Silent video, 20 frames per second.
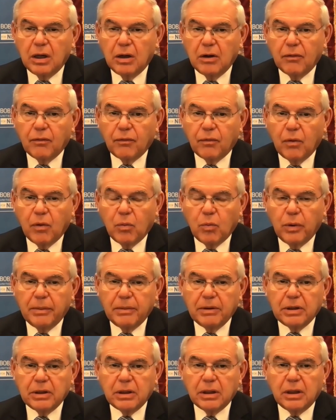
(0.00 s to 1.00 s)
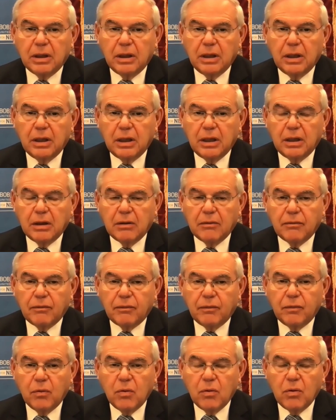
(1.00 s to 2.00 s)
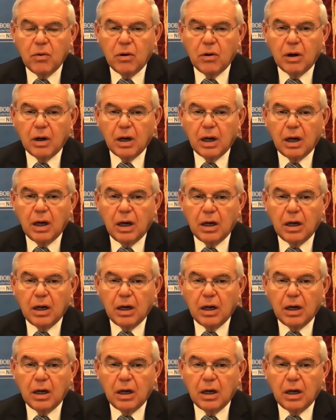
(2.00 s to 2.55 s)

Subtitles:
women, for